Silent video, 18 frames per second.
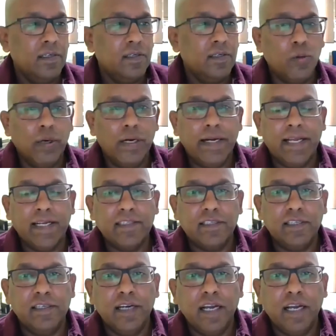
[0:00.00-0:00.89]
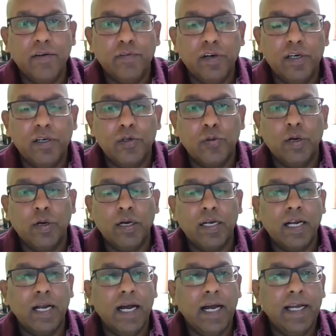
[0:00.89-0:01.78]
to a taxi driver, to
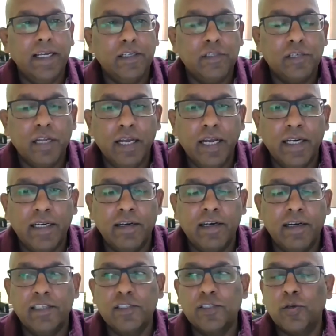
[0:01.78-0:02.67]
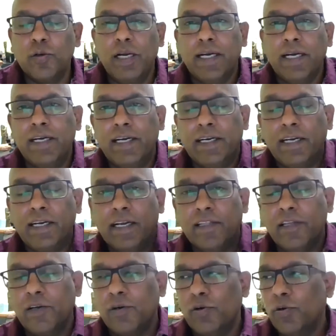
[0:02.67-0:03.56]
a guide, at a restaurant, at
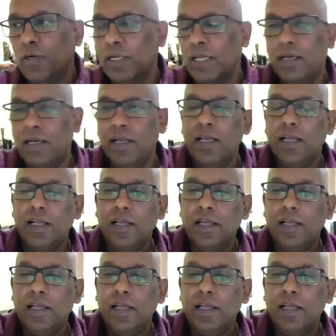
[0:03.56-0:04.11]
another hotel,